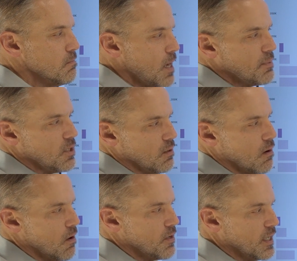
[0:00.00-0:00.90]
maybe
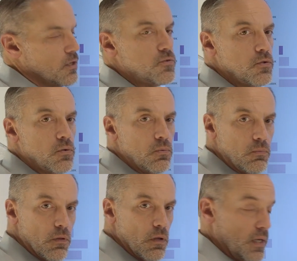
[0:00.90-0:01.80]
on
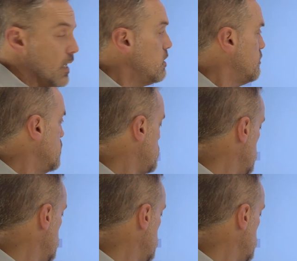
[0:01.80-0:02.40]
into the end of